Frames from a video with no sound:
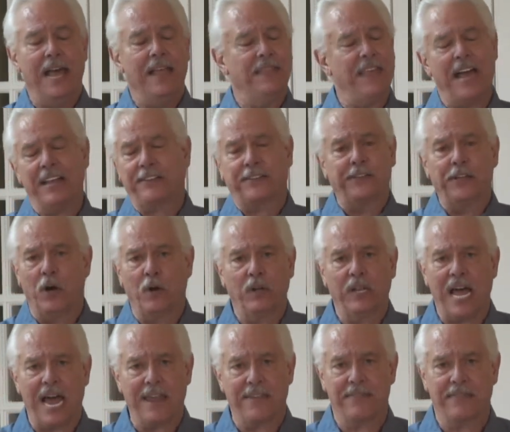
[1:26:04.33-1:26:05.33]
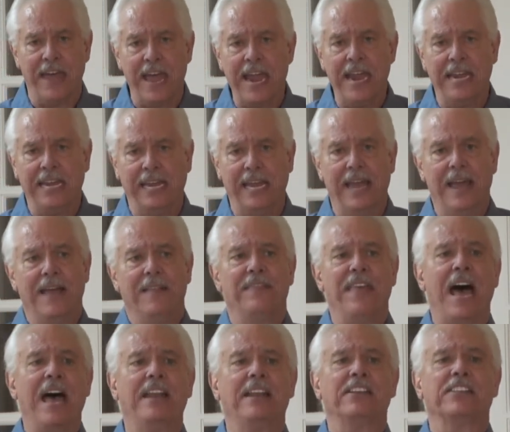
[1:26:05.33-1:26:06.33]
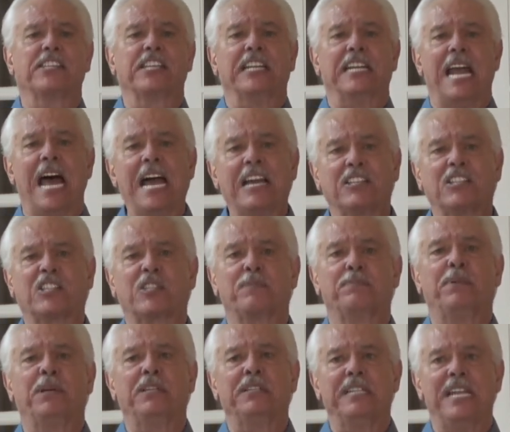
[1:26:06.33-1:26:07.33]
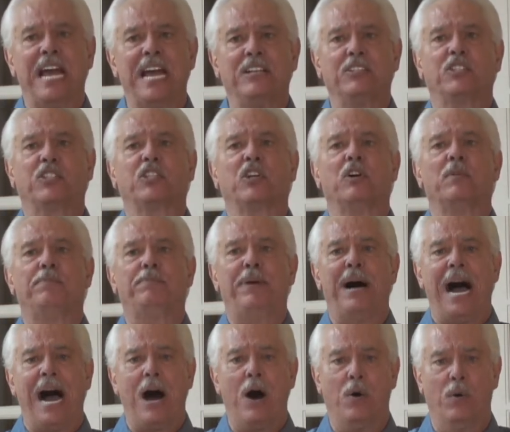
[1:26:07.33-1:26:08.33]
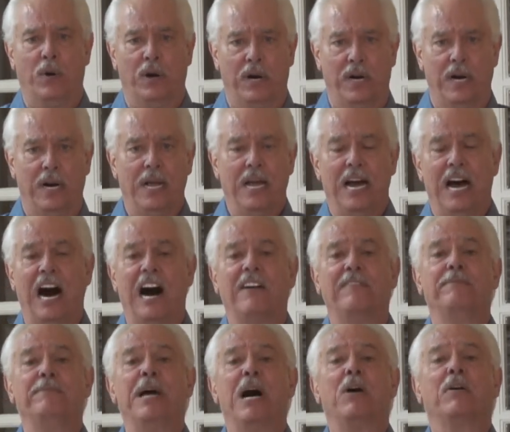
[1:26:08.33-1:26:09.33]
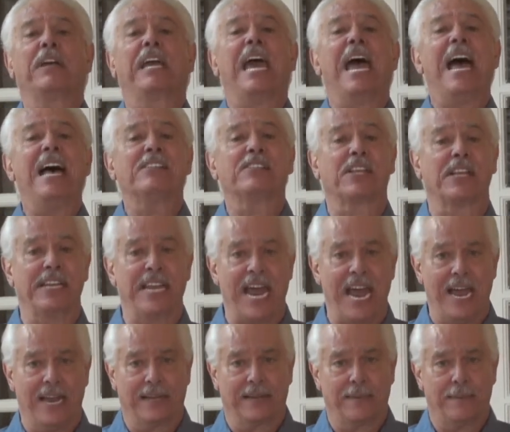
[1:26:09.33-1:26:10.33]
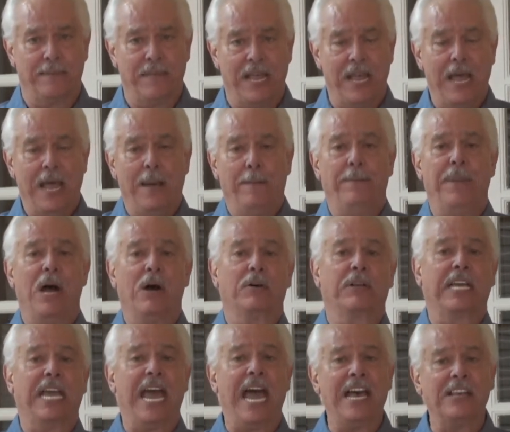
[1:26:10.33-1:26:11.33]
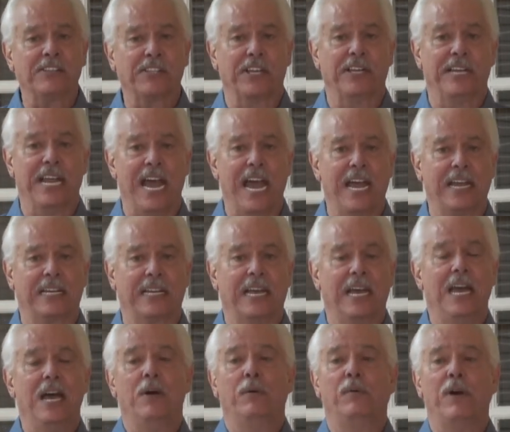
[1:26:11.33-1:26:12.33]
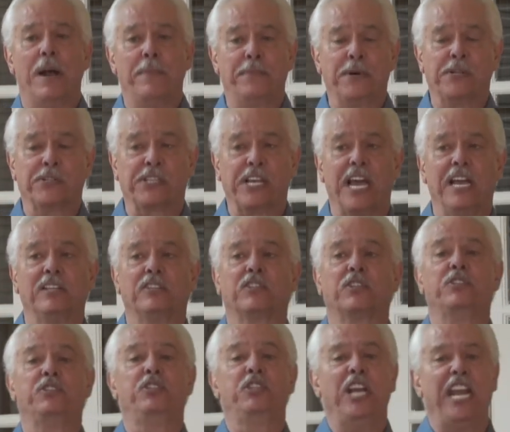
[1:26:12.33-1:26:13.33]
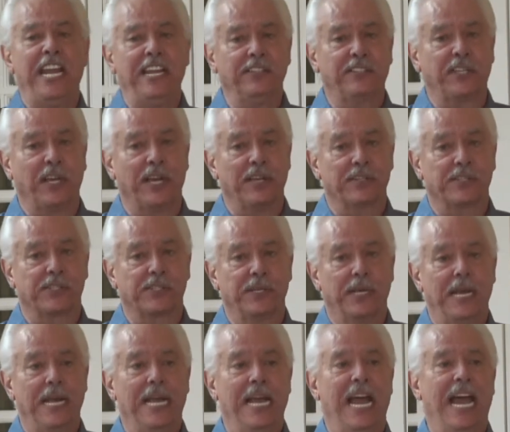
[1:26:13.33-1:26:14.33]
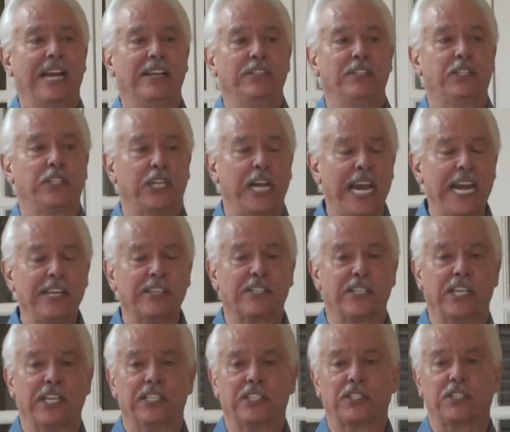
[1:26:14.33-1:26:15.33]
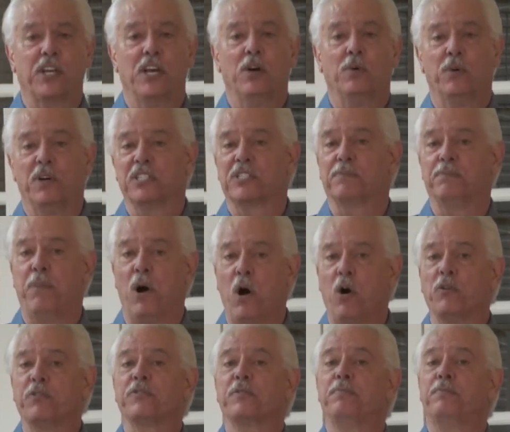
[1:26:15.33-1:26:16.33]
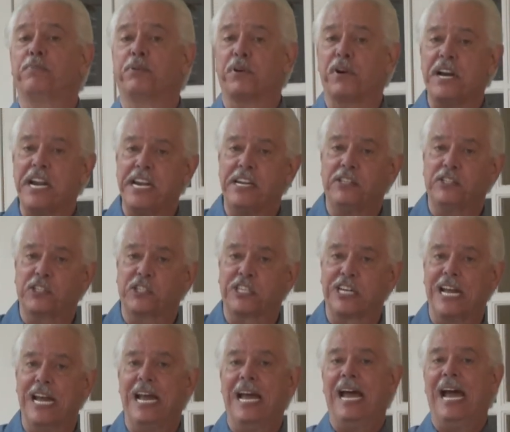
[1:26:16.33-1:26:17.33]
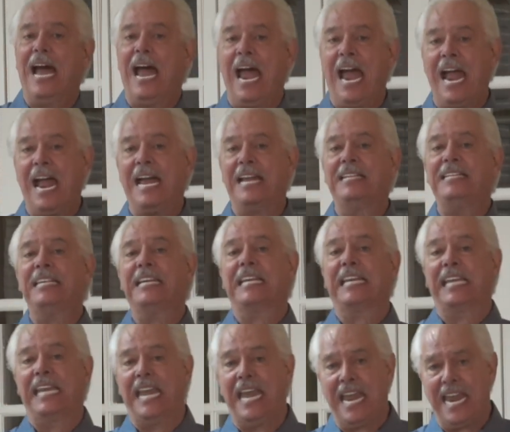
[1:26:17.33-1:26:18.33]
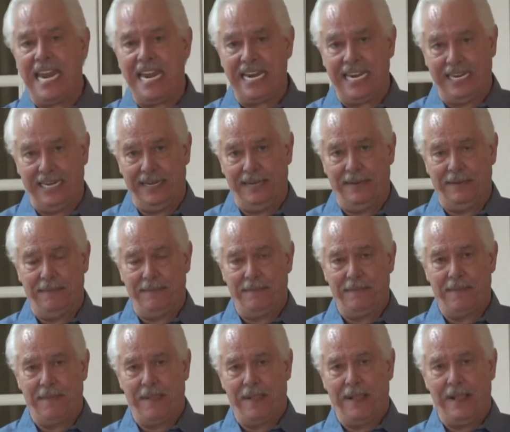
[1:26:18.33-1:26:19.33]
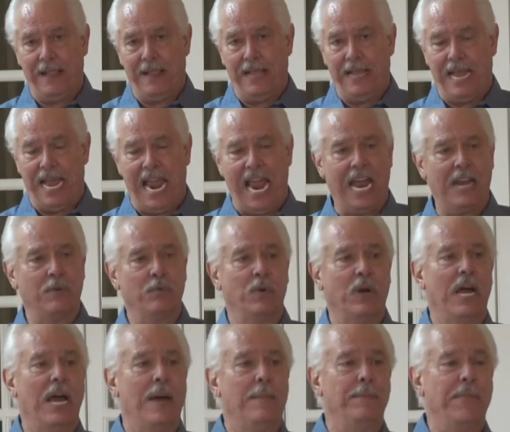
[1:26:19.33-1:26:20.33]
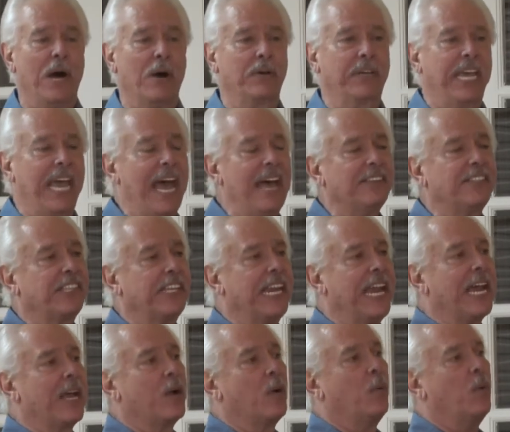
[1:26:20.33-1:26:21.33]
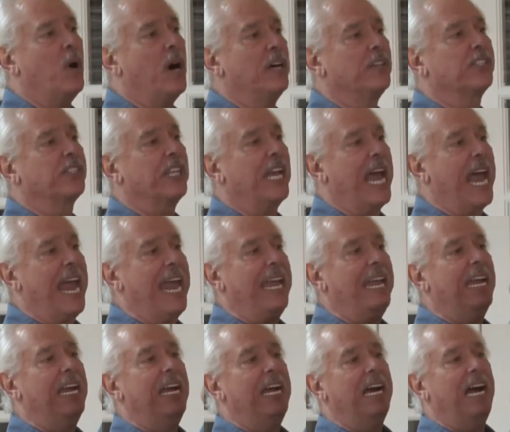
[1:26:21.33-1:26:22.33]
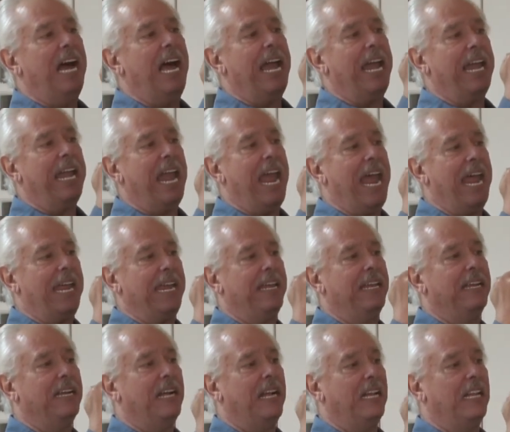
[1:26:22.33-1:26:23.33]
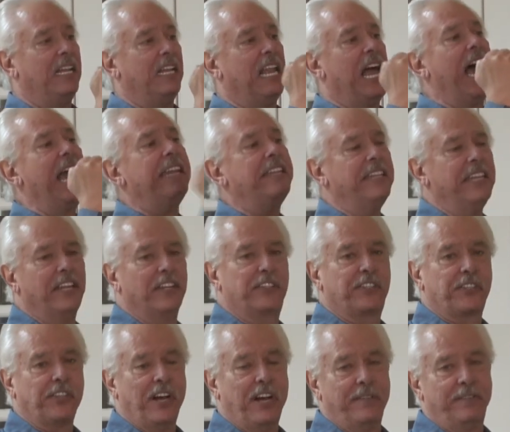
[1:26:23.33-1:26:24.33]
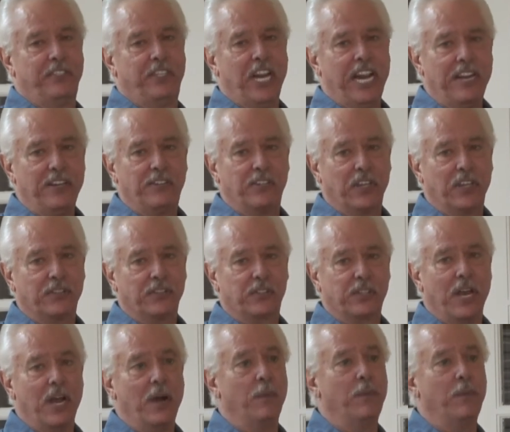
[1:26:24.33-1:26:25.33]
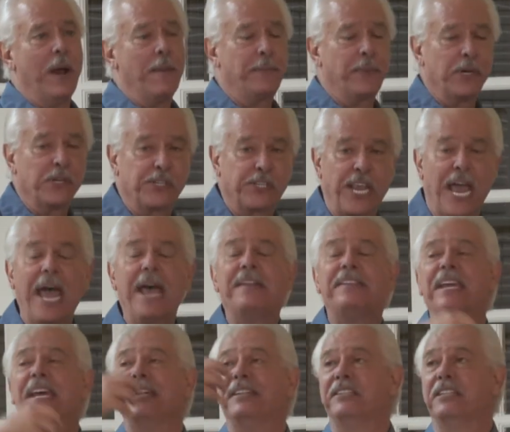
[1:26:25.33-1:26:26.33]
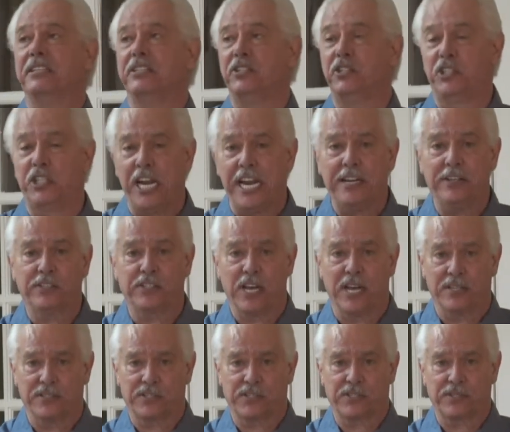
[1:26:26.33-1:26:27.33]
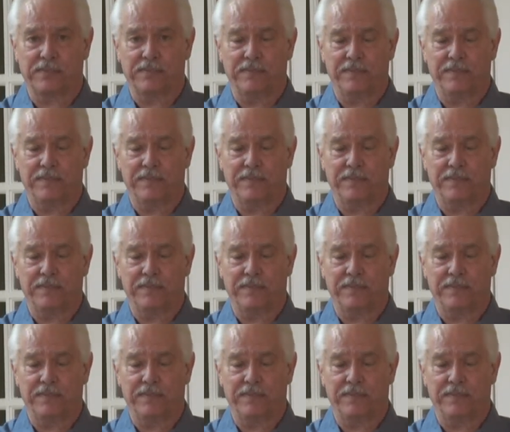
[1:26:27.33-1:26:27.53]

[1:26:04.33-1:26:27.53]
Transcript: That's no light thing. That is an exponential power of Melchizedek. Melchizedek represents Jesus, and Jesus was both priest and king. And Melchizedek was a, a, a likeness of Jesus, represented Jesus.